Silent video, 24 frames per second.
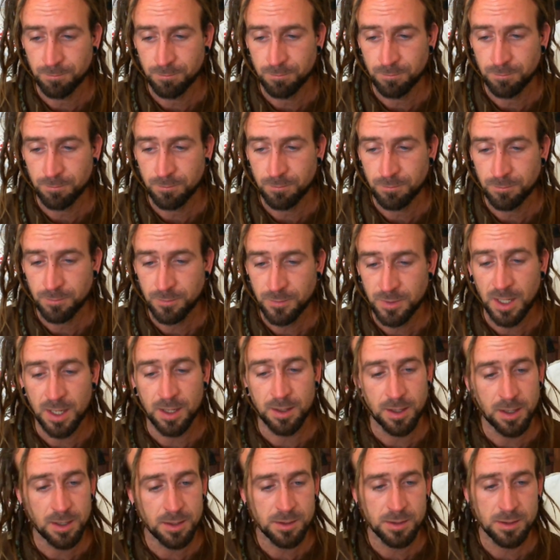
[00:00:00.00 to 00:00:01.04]
yeah,
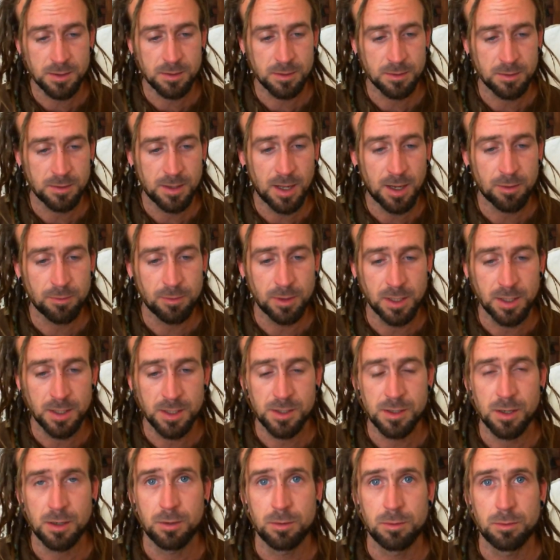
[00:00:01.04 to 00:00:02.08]
that's that really. So
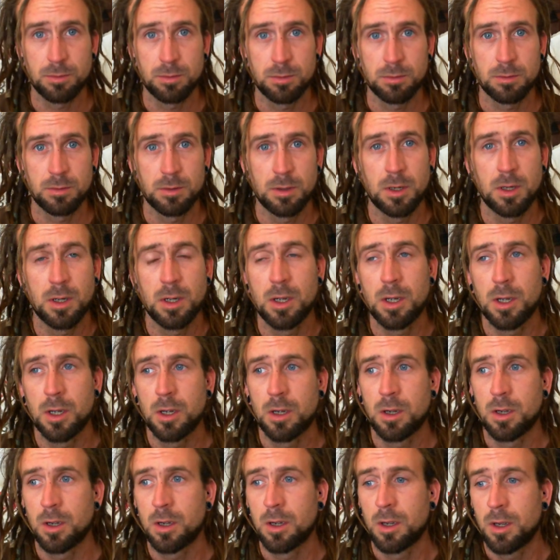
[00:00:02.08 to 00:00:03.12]

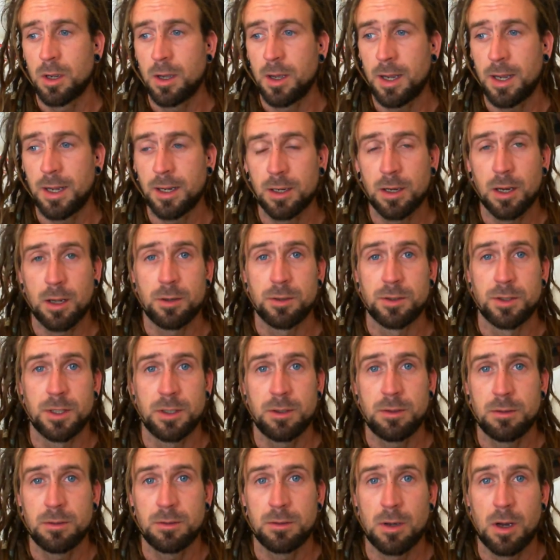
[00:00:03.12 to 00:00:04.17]
in closing,
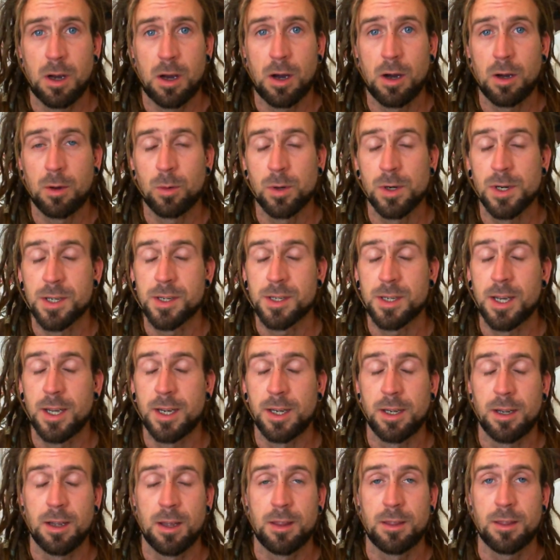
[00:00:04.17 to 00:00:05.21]
I want to say
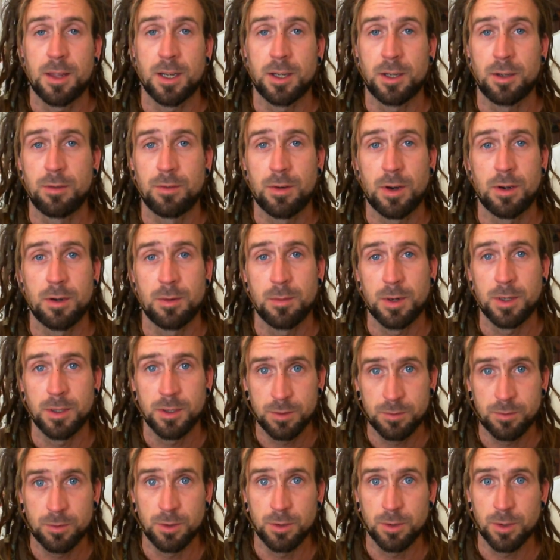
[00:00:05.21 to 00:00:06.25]
thank you very much for your
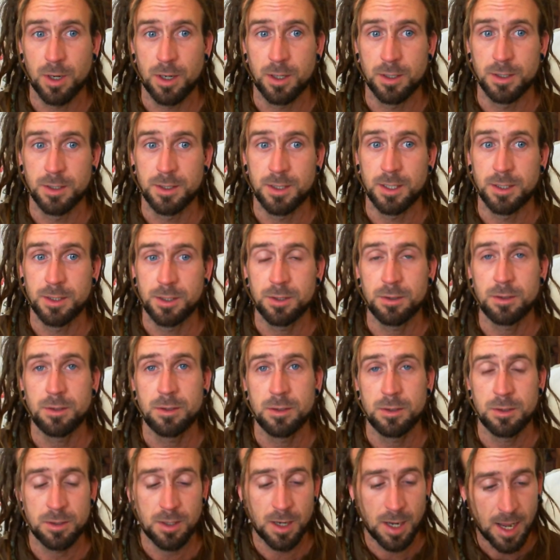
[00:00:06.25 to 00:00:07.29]
kind attention,
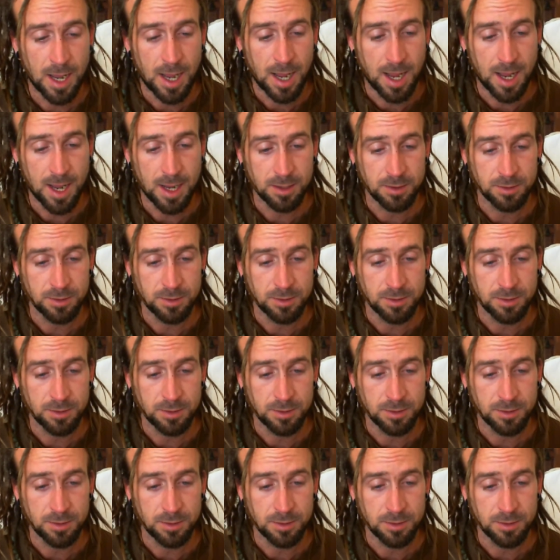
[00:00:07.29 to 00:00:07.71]
and